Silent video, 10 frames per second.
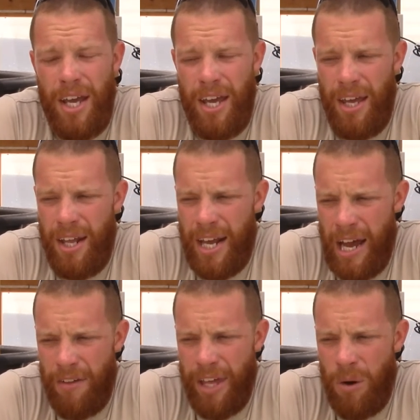and
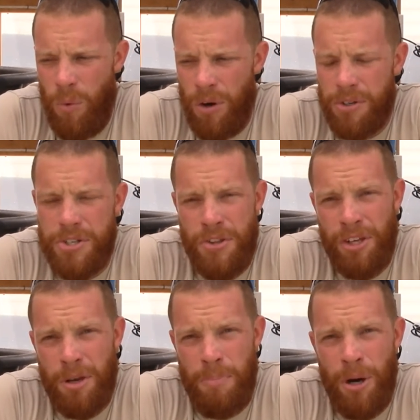how that works and
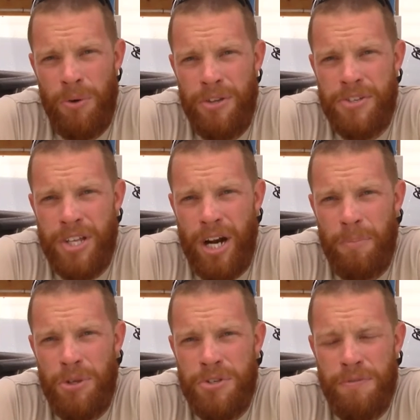the components that
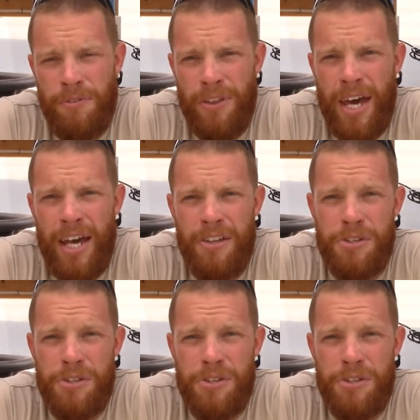I'm using for that.